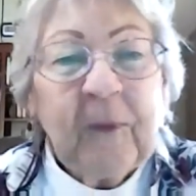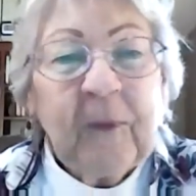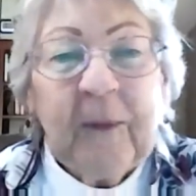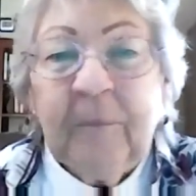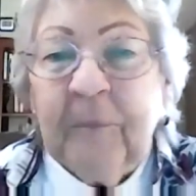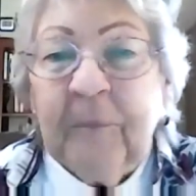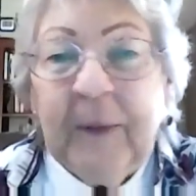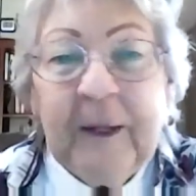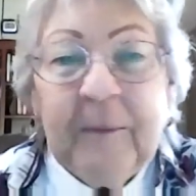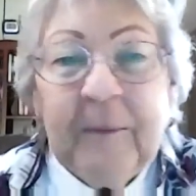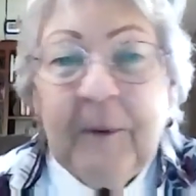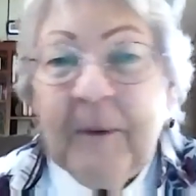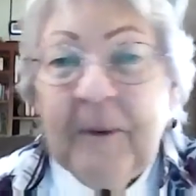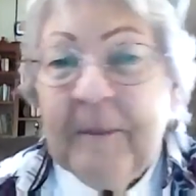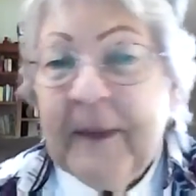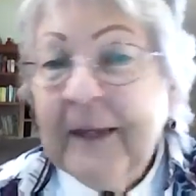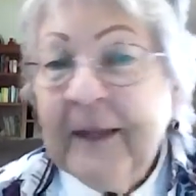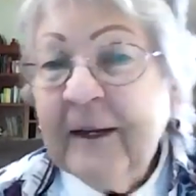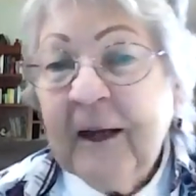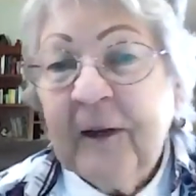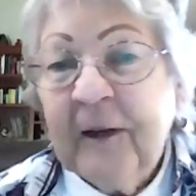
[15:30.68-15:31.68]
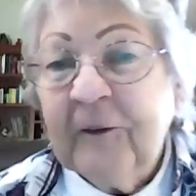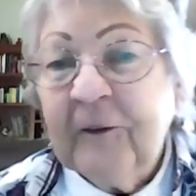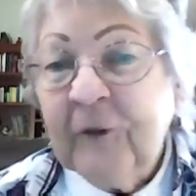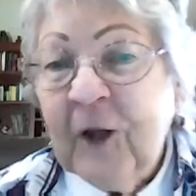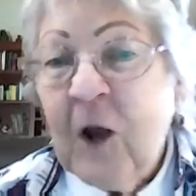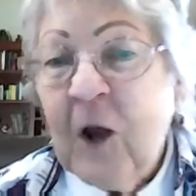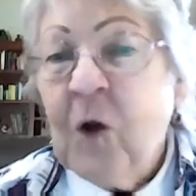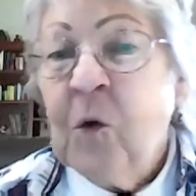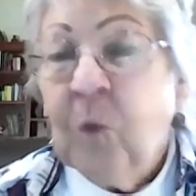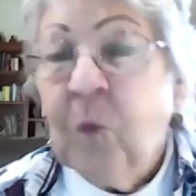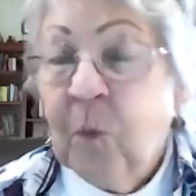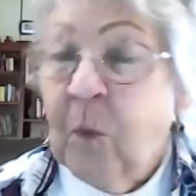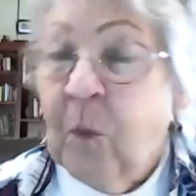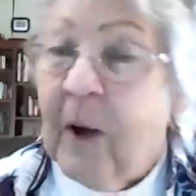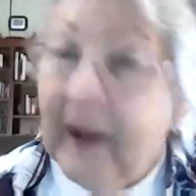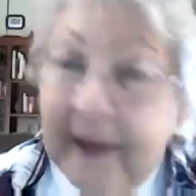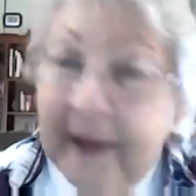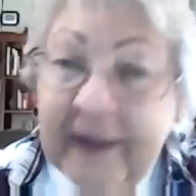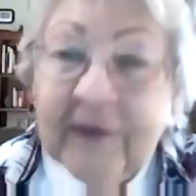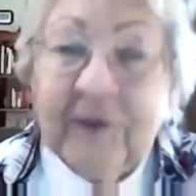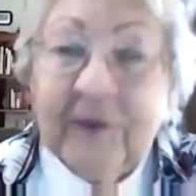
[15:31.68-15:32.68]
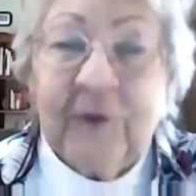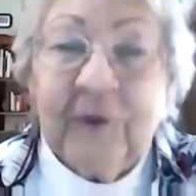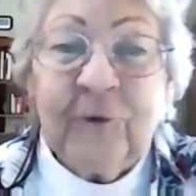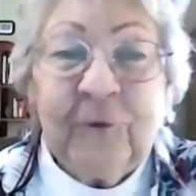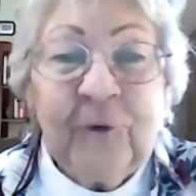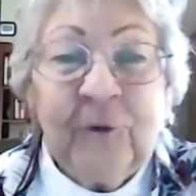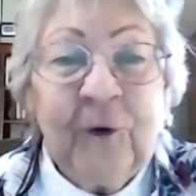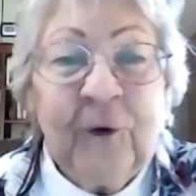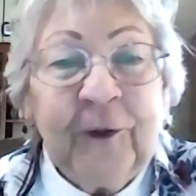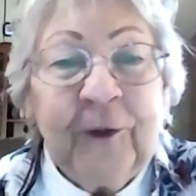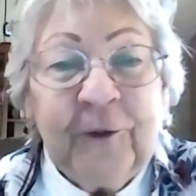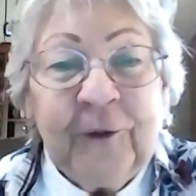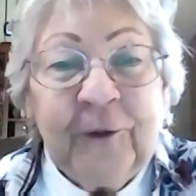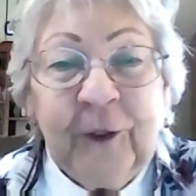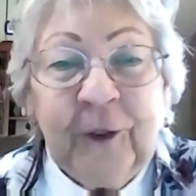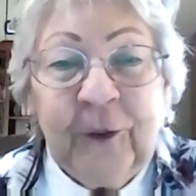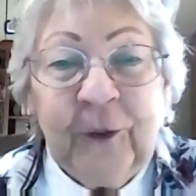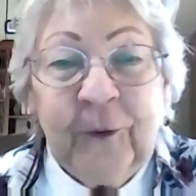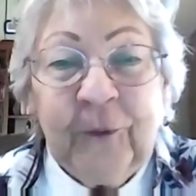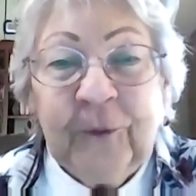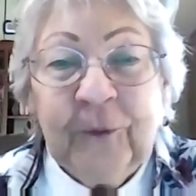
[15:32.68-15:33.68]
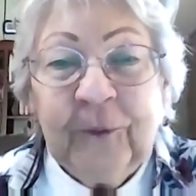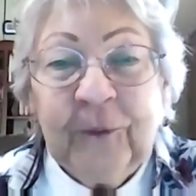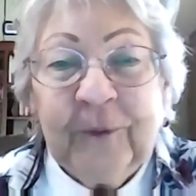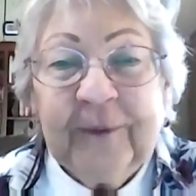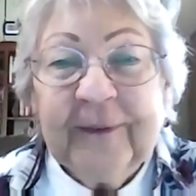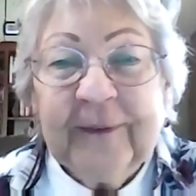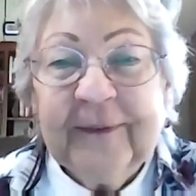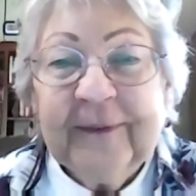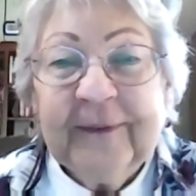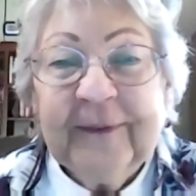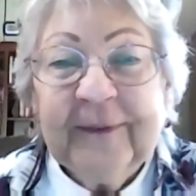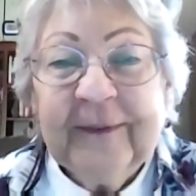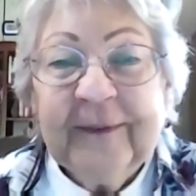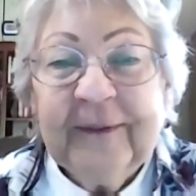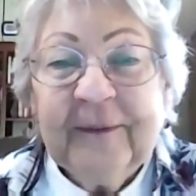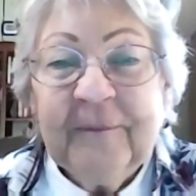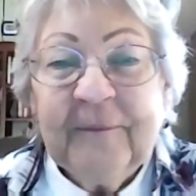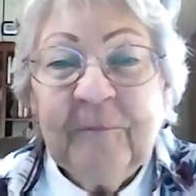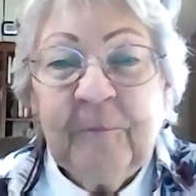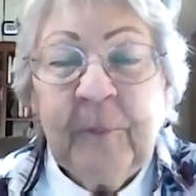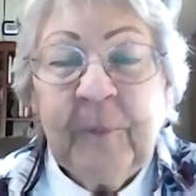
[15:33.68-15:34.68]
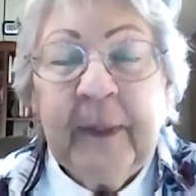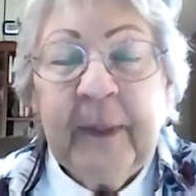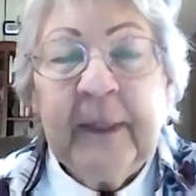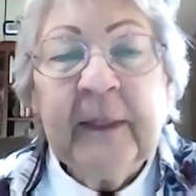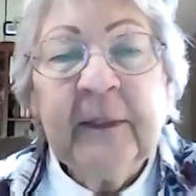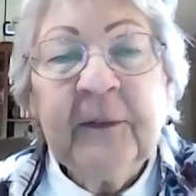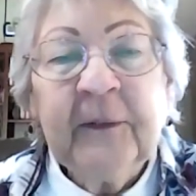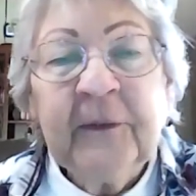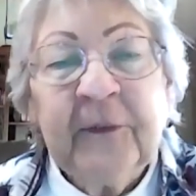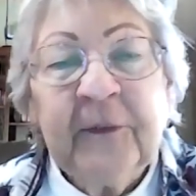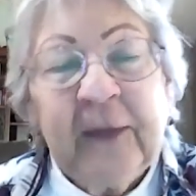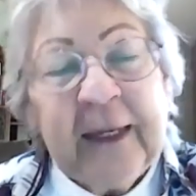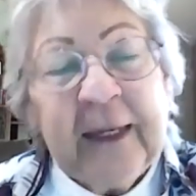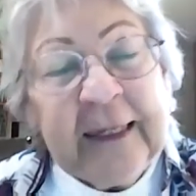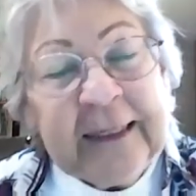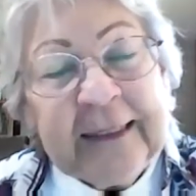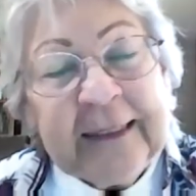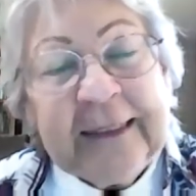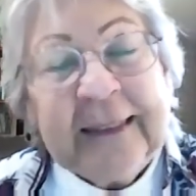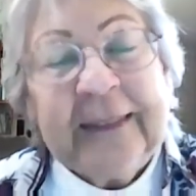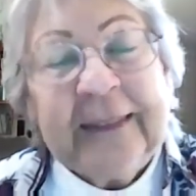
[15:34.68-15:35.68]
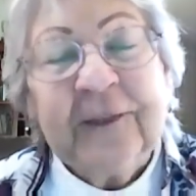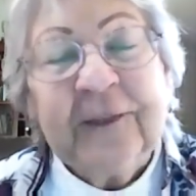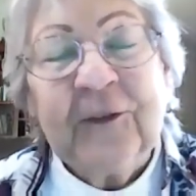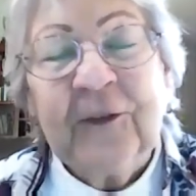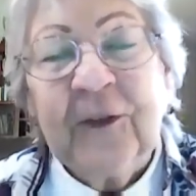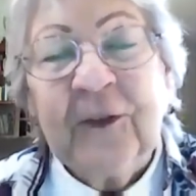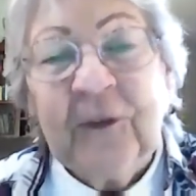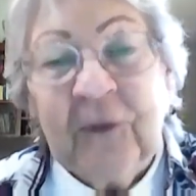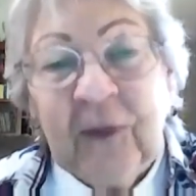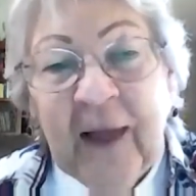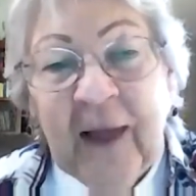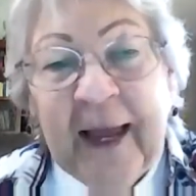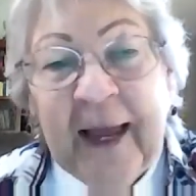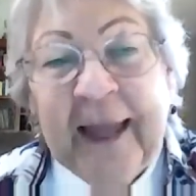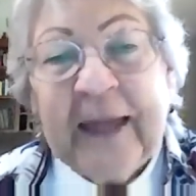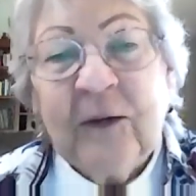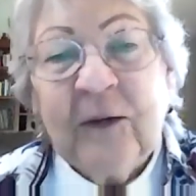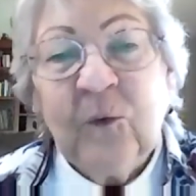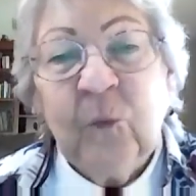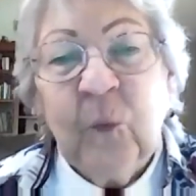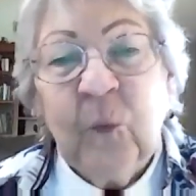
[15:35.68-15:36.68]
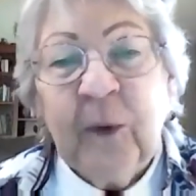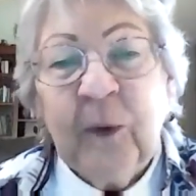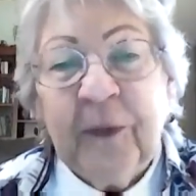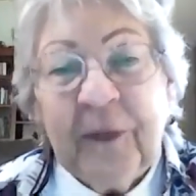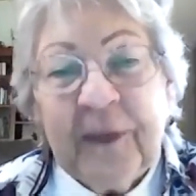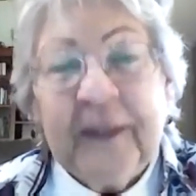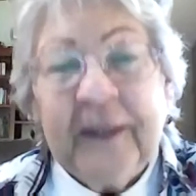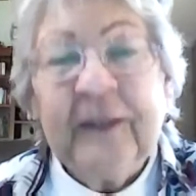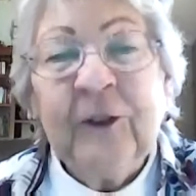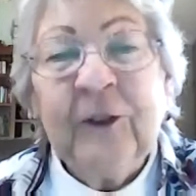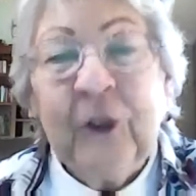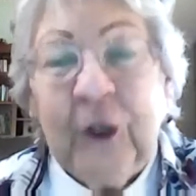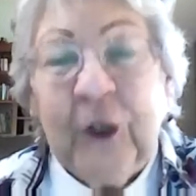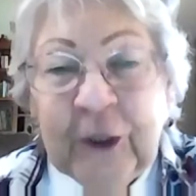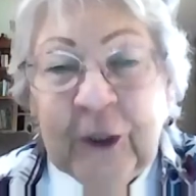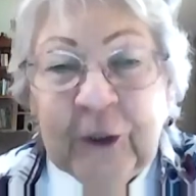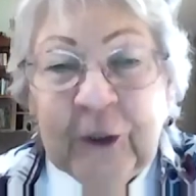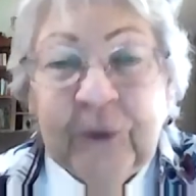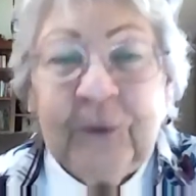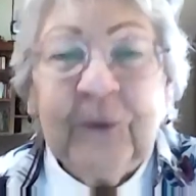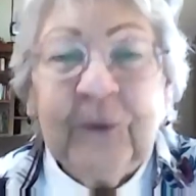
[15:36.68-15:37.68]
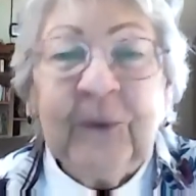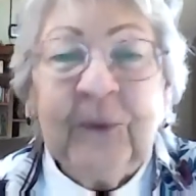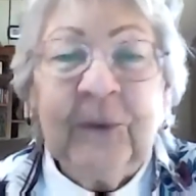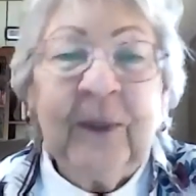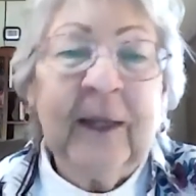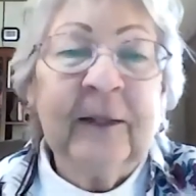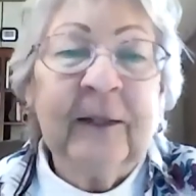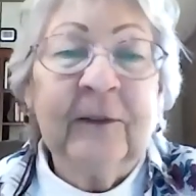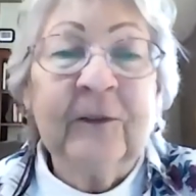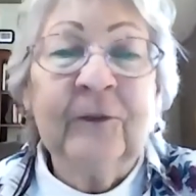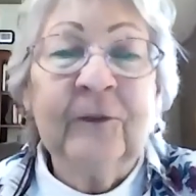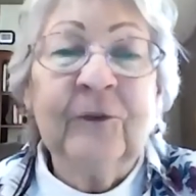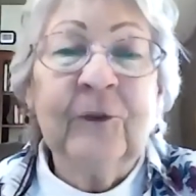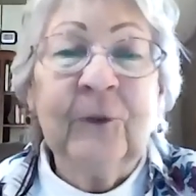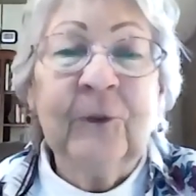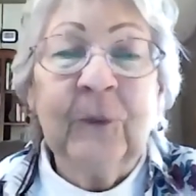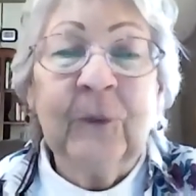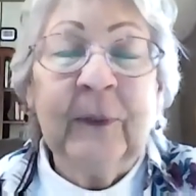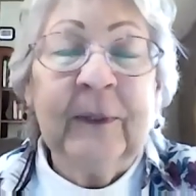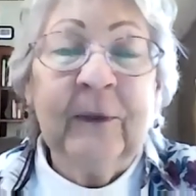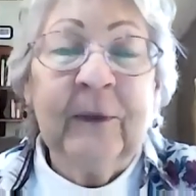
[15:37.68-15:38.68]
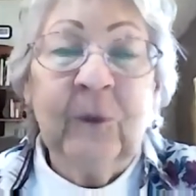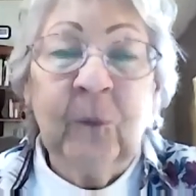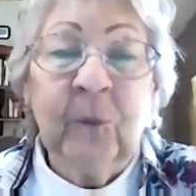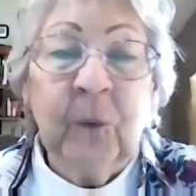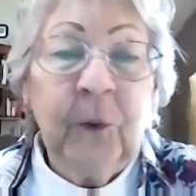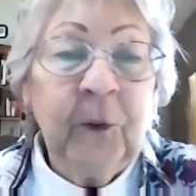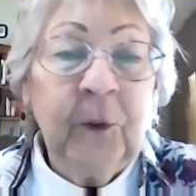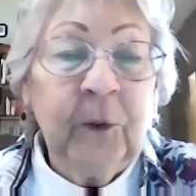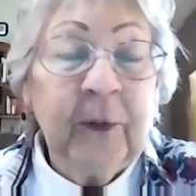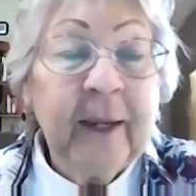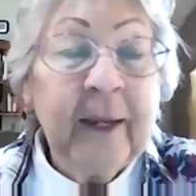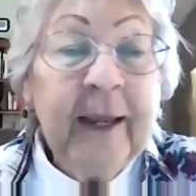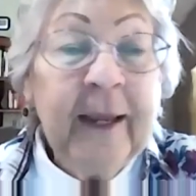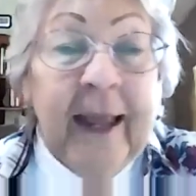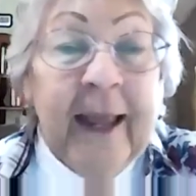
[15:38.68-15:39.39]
And people may not know why they're drawn to you, but it is the light within you that is doing the work.